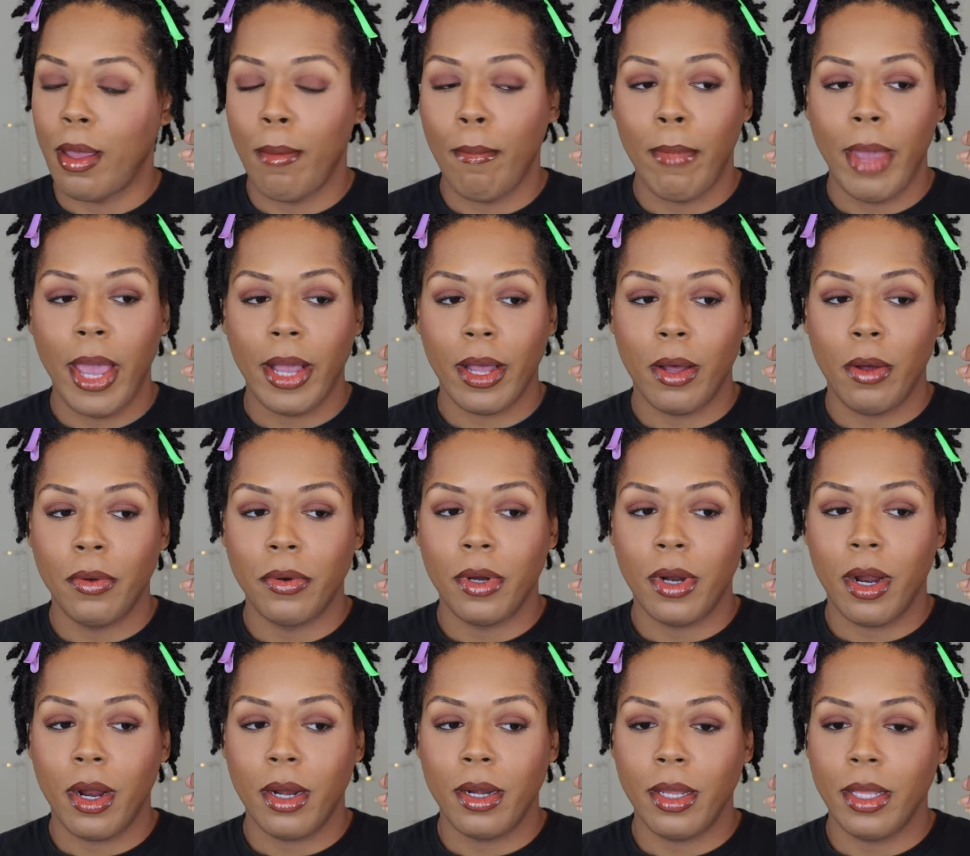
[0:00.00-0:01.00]
MAC Oh
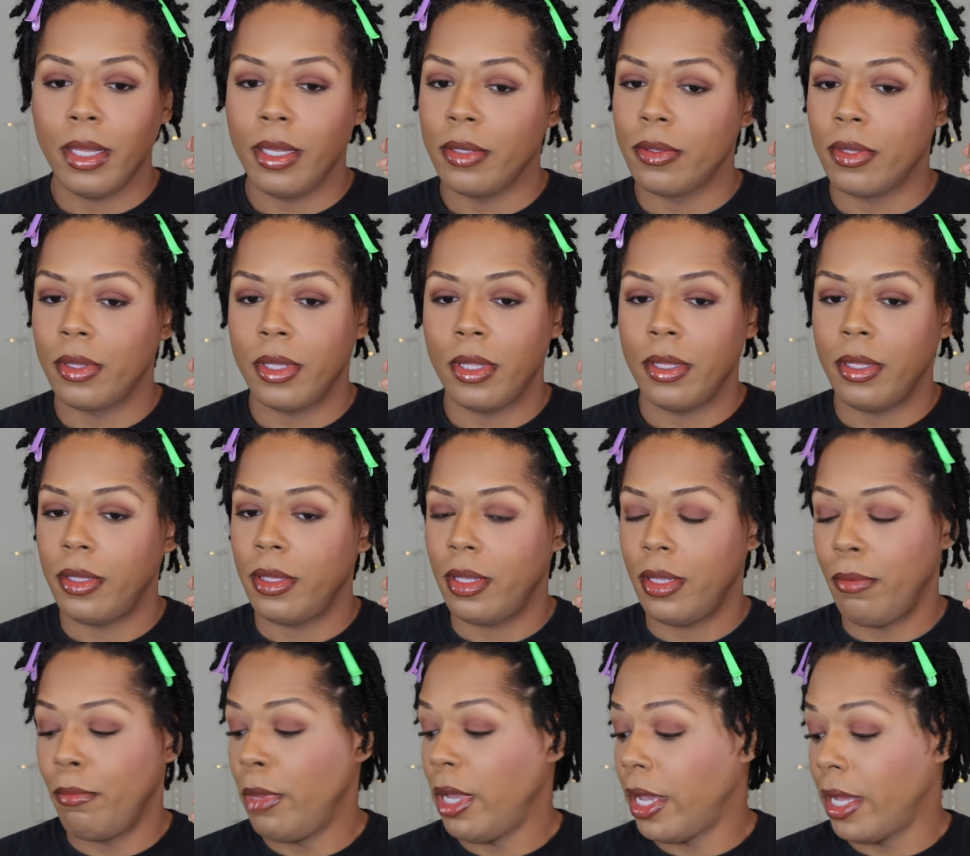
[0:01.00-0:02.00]
Darling,
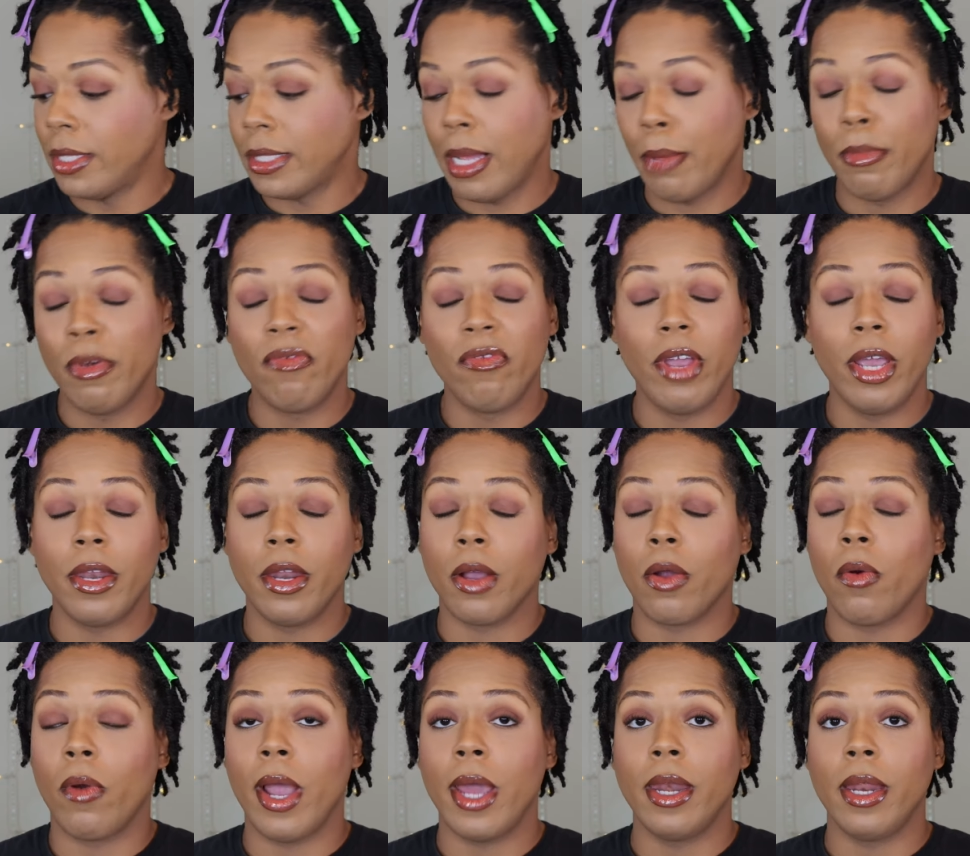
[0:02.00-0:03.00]
because I'm a fan
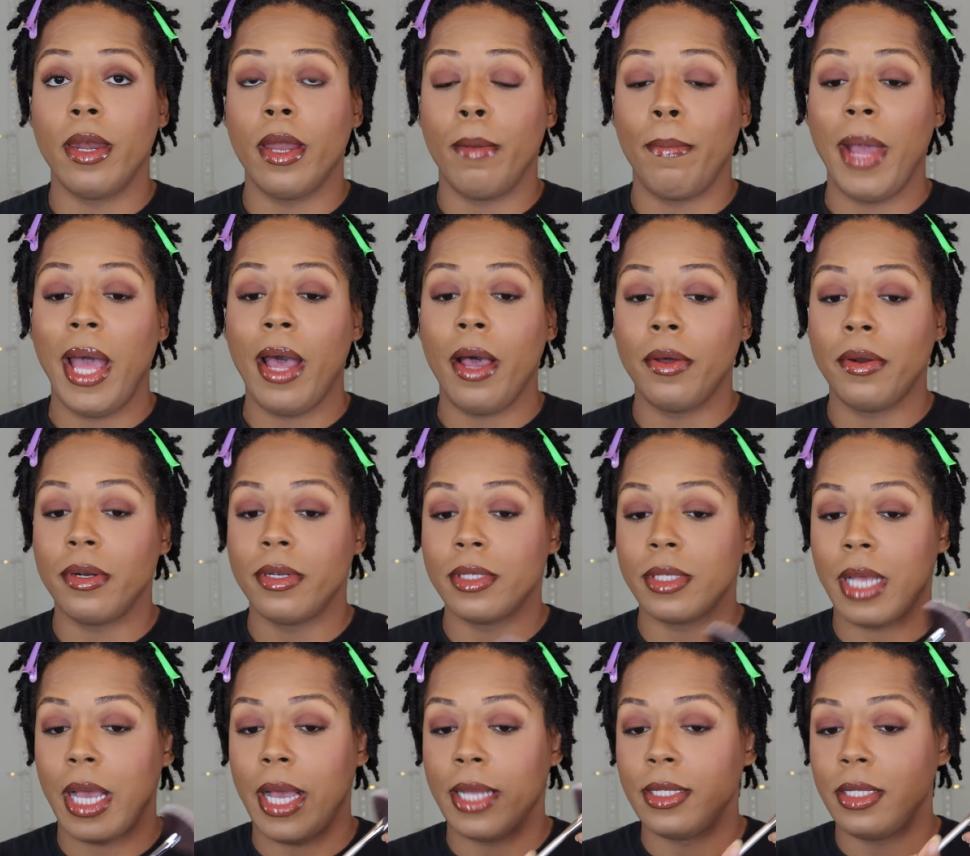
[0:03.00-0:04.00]
of grinding up
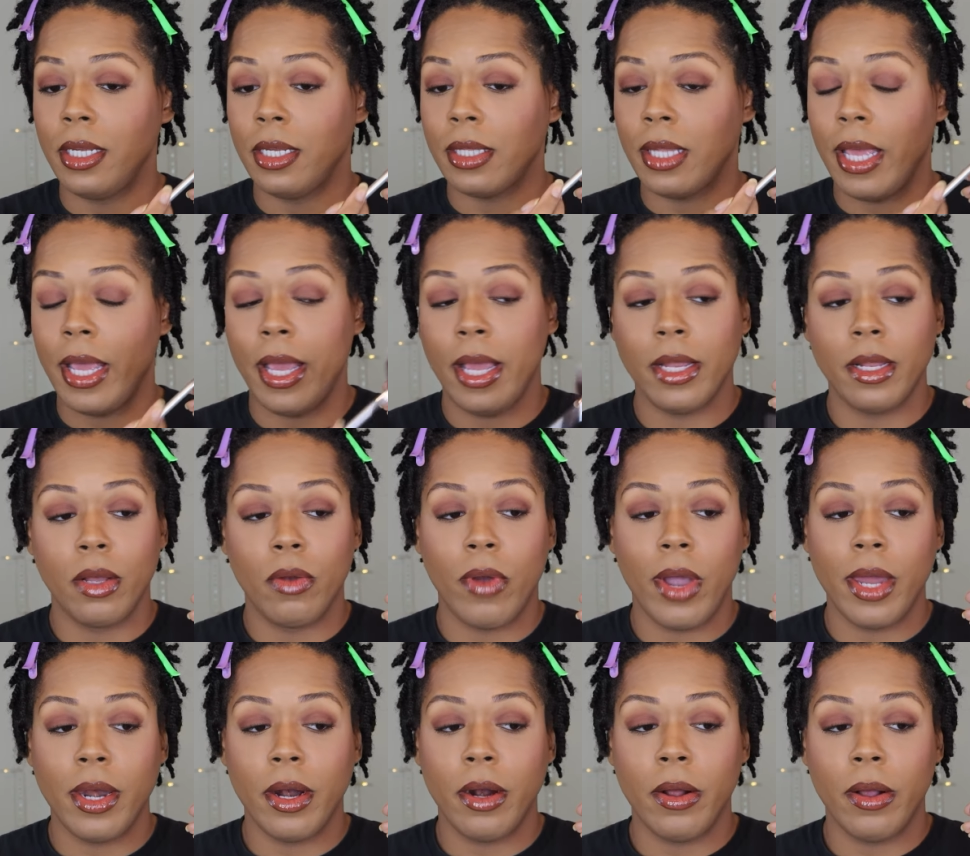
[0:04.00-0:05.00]
powders, I took that,
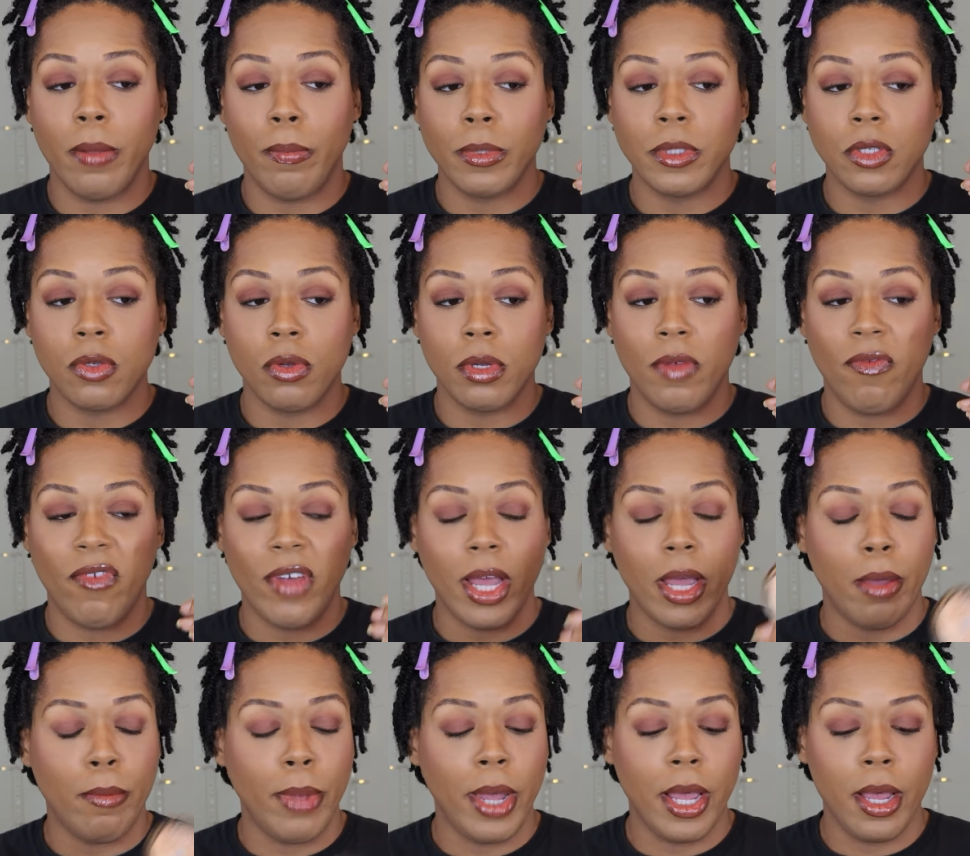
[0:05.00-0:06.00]
grinded her up into a
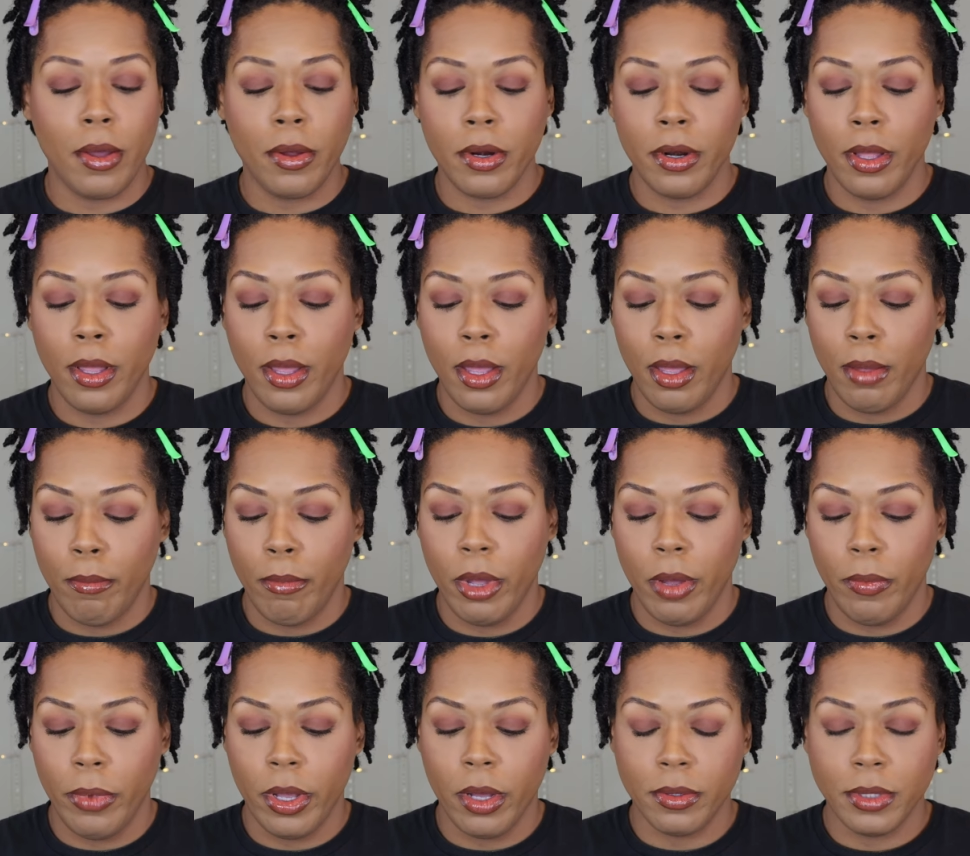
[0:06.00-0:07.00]
fine powder,
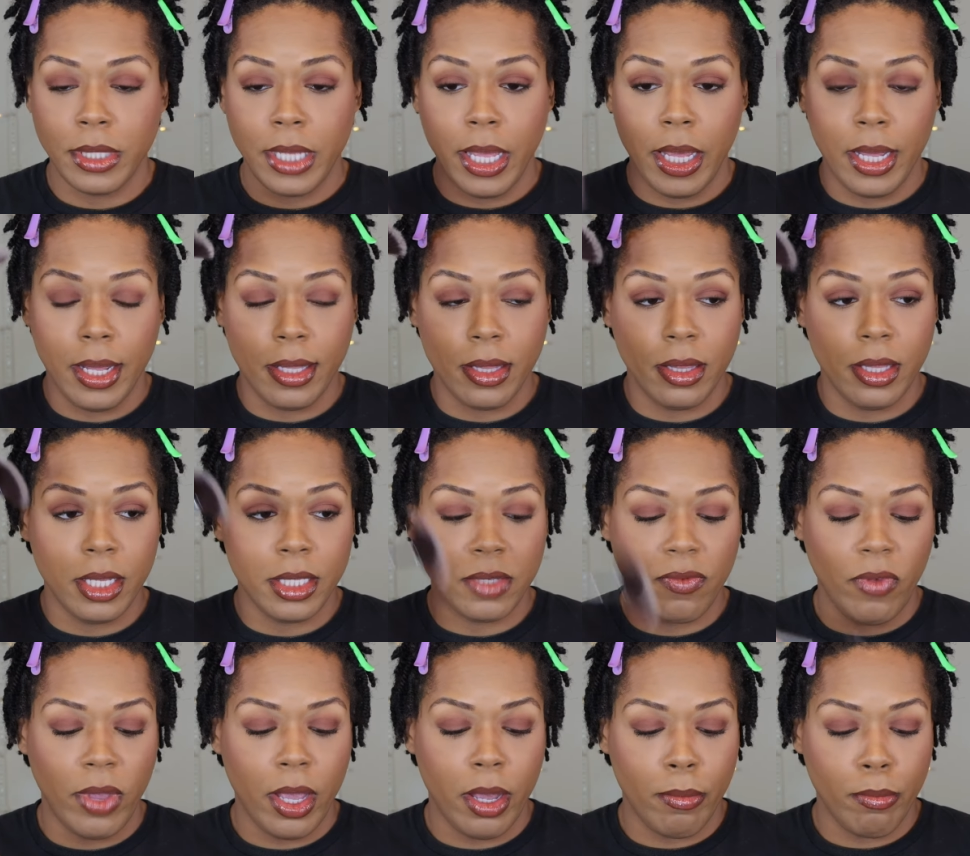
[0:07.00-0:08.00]
but we're gonna take
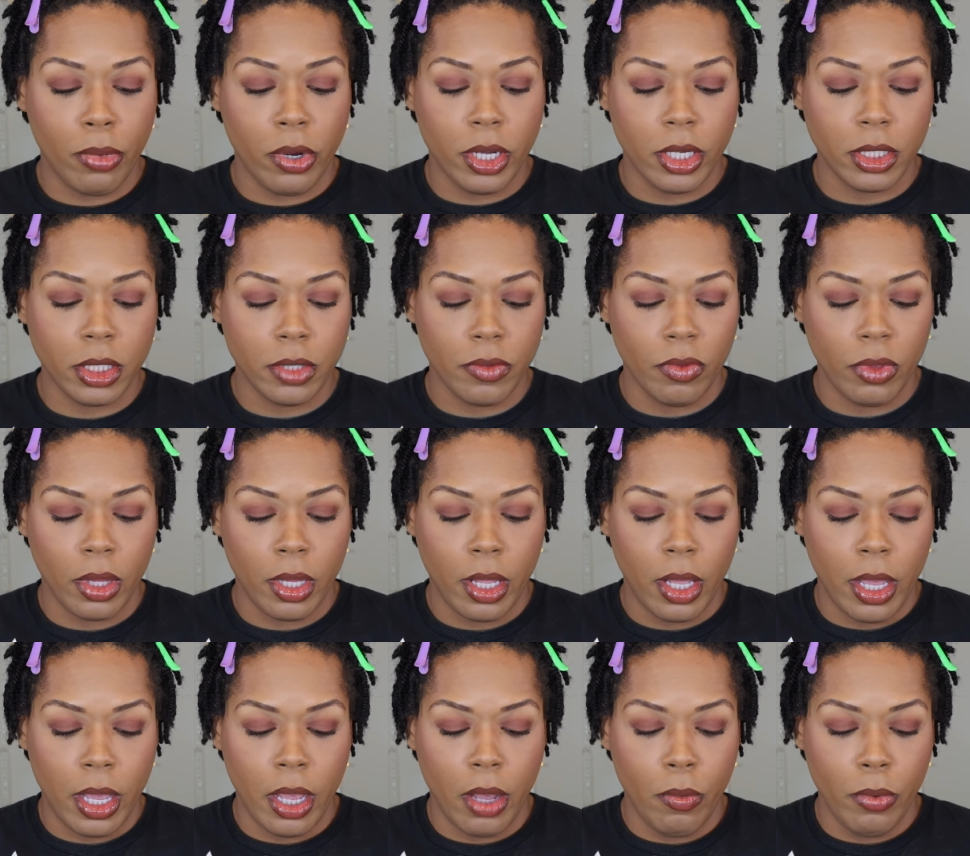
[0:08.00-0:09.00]
this fan brush
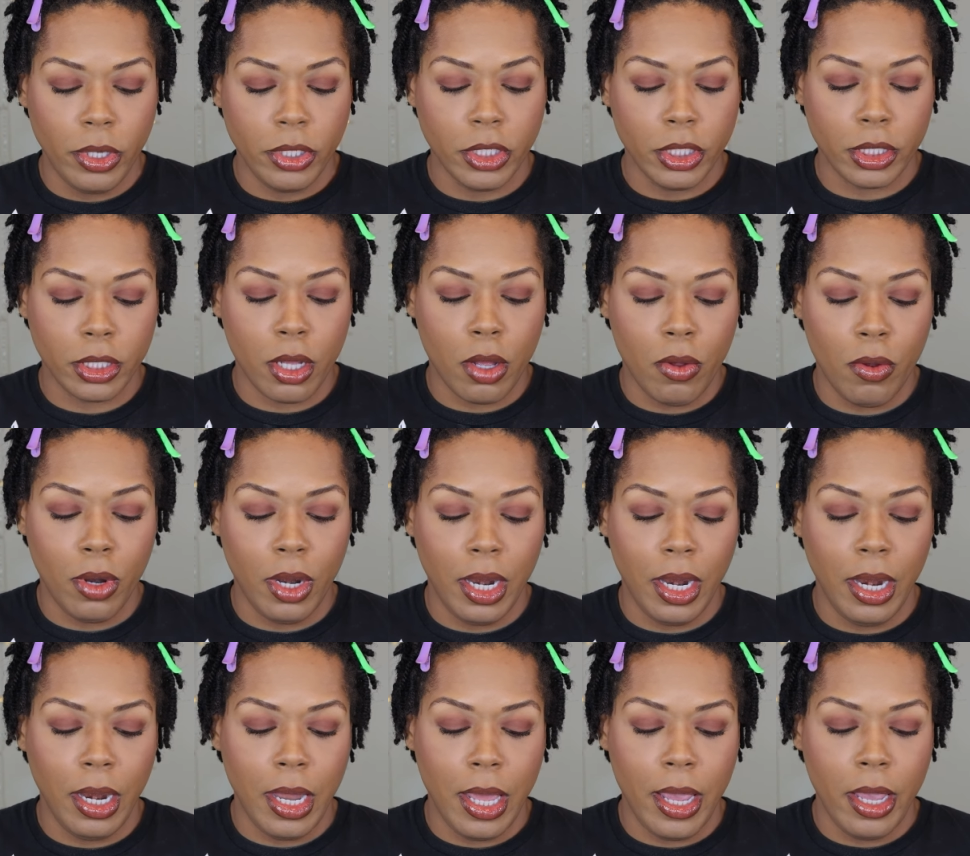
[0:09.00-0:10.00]
and we just gonna
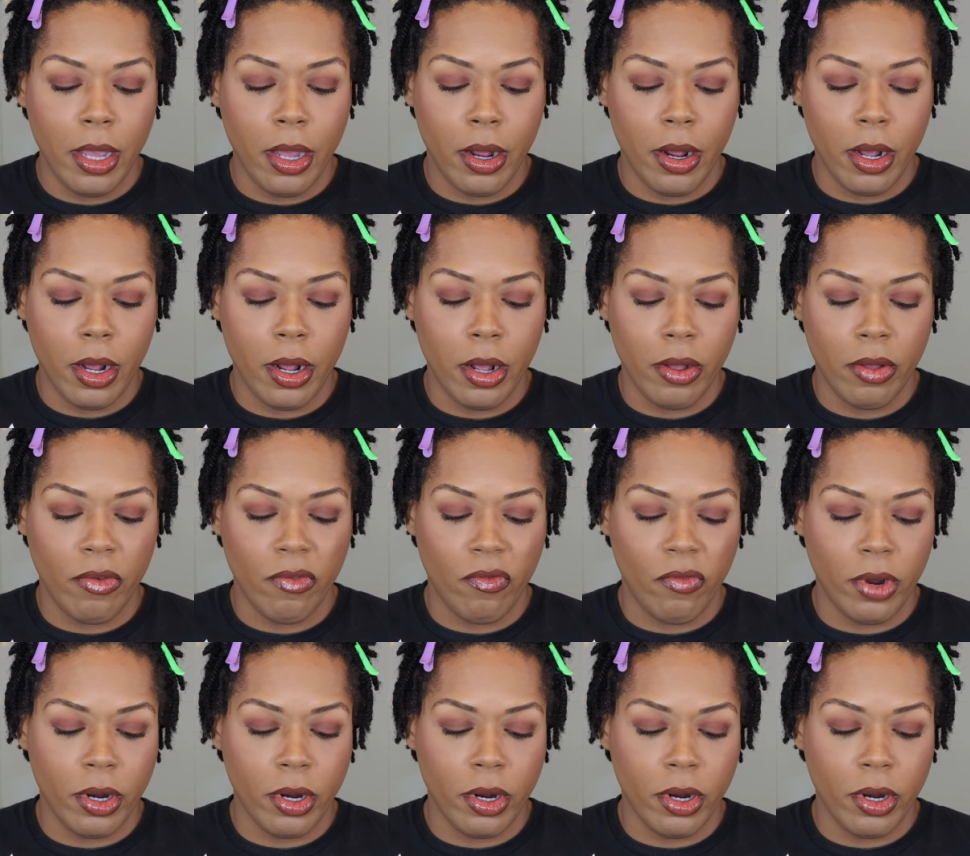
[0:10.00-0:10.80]
layer her.